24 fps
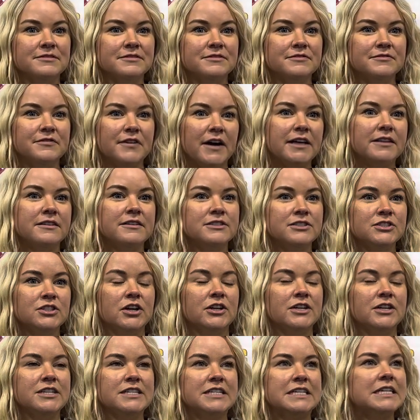finally
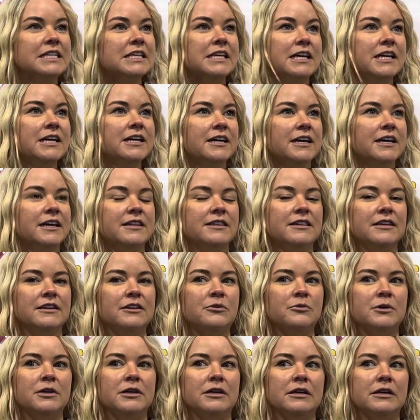starting to click. I think
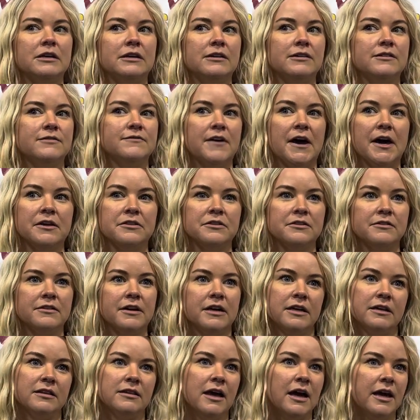we found the
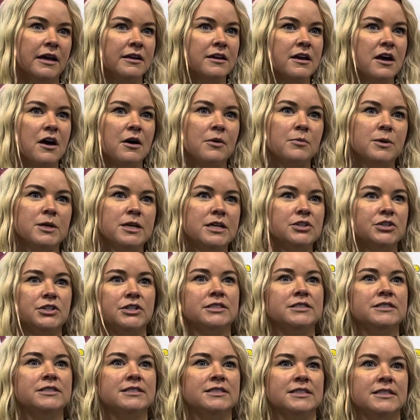right line
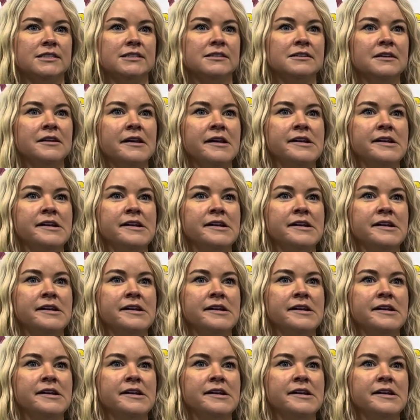combinations and,